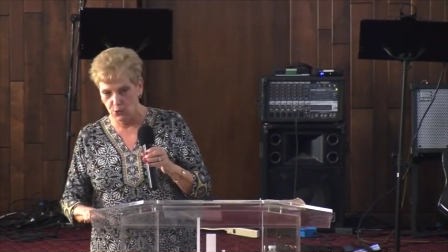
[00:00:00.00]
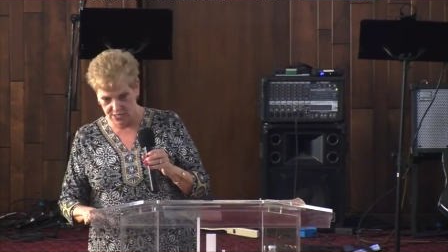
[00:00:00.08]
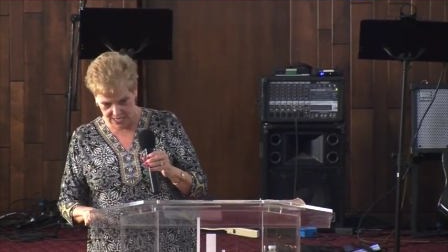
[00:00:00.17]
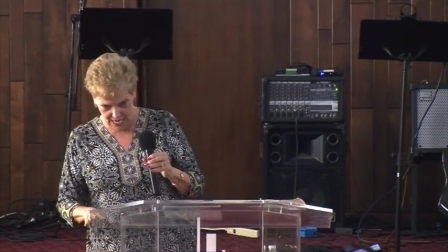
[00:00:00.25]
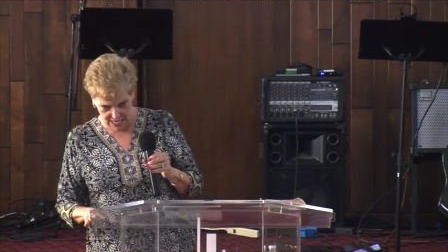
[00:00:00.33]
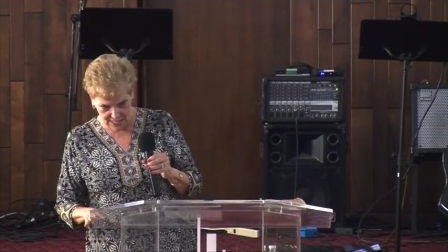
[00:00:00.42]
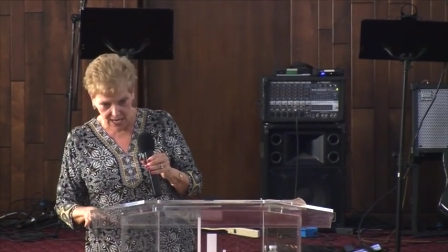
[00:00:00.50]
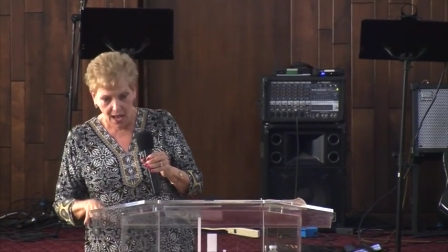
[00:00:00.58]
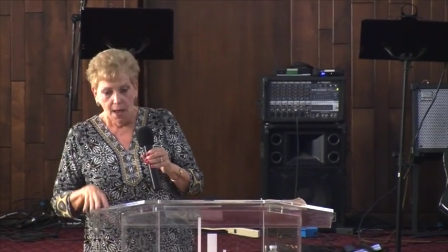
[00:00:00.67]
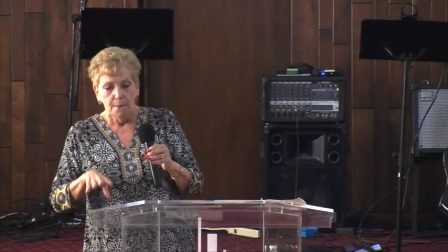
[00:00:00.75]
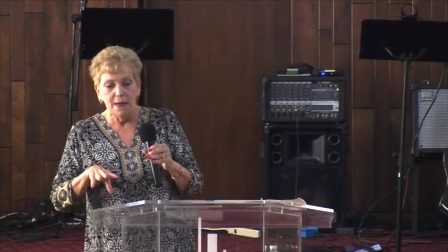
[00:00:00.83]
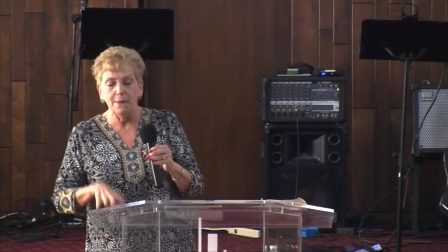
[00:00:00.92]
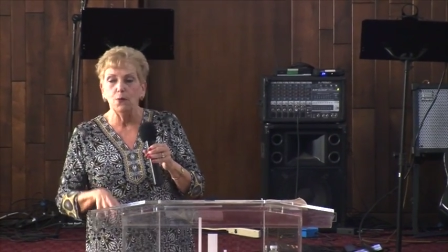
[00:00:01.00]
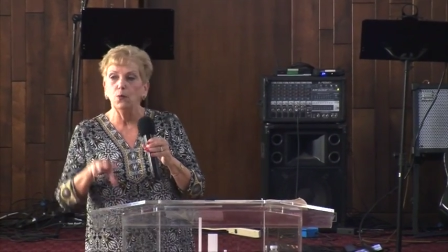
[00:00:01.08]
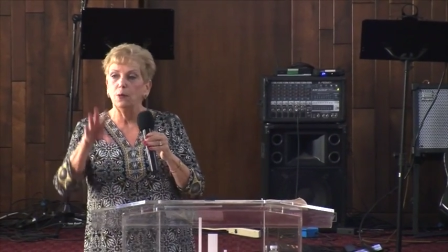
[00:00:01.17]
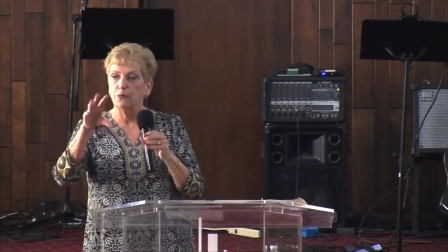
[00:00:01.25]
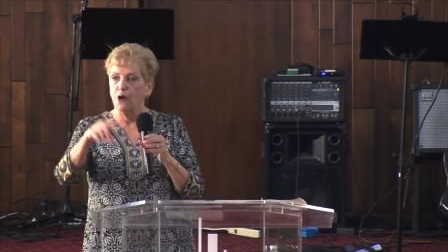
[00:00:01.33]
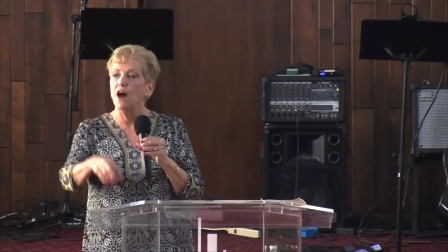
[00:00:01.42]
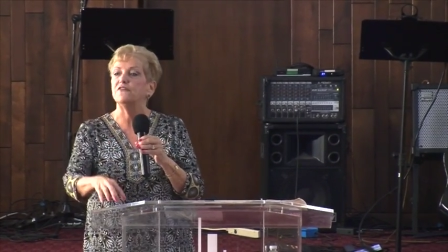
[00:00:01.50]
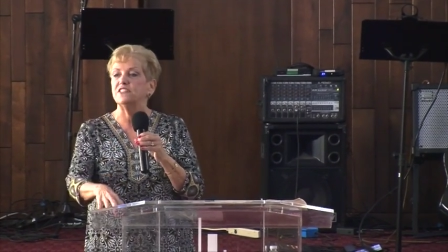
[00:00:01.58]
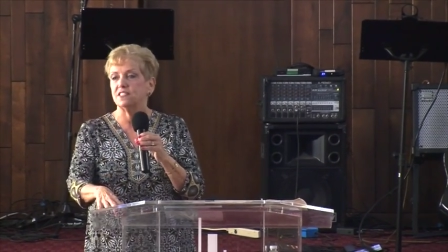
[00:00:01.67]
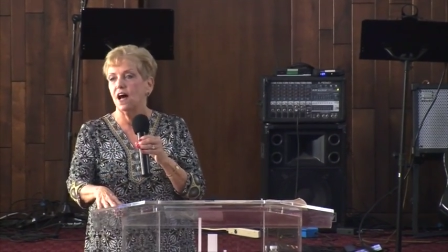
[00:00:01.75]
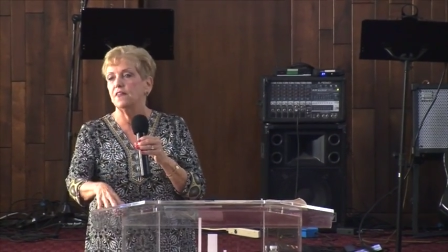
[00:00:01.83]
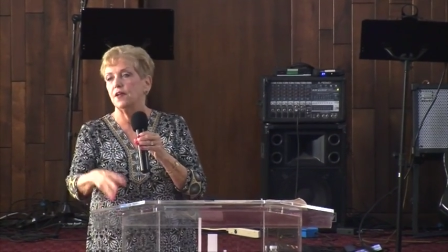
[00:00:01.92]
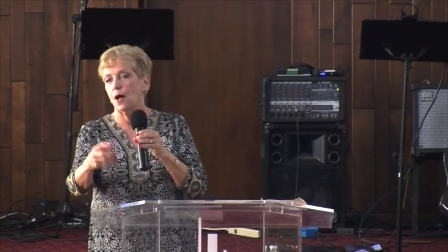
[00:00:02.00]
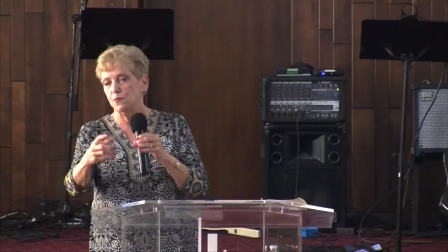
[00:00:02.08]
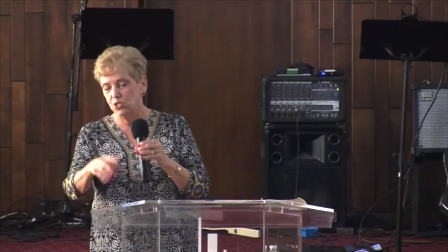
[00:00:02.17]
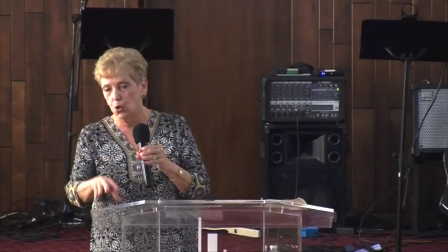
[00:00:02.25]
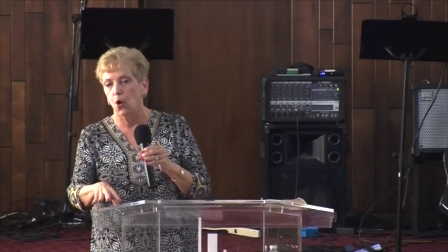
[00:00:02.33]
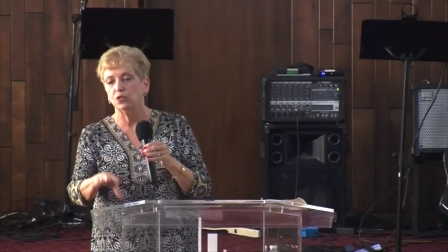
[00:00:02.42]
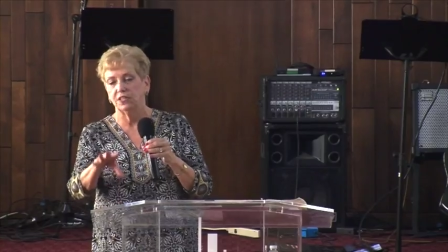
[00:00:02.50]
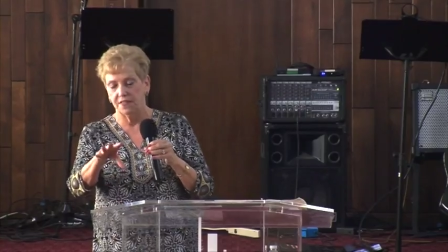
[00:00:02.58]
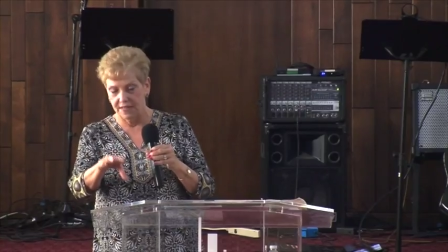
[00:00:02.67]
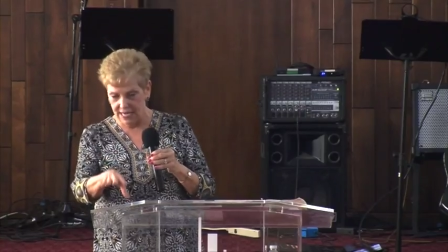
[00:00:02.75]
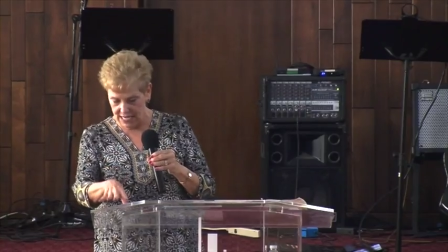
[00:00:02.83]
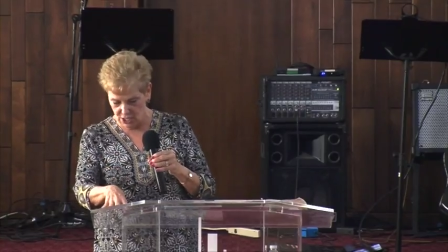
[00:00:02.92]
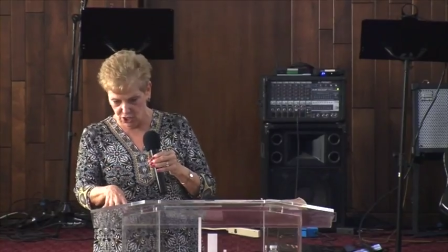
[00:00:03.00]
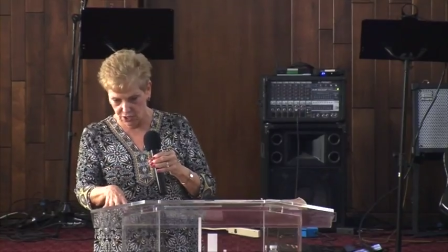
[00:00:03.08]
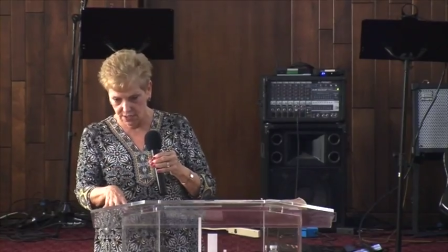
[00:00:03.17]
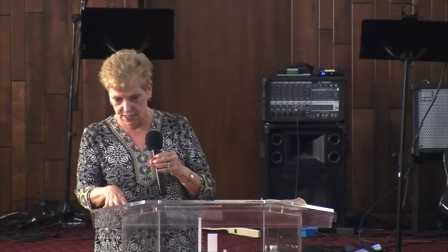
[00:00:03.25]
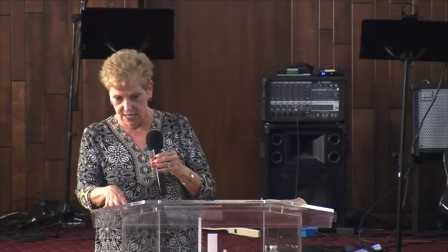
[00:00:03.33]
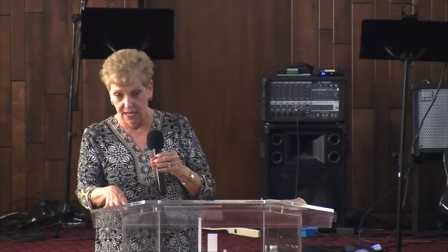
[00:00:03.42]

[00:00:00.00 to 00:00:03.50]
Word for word: those days, people would prophesy that I was called to the nations.